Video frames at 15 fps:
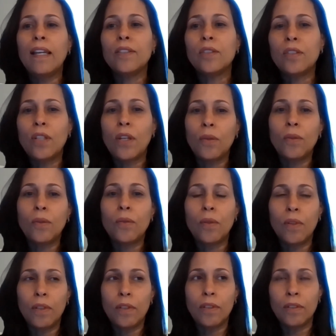So
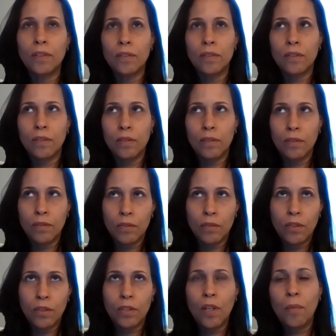
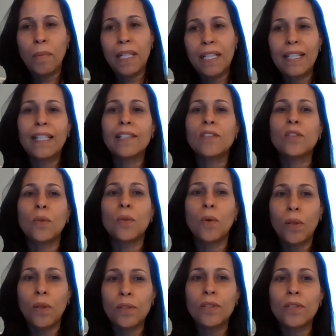somebody needs to
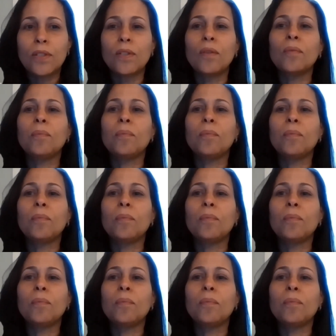also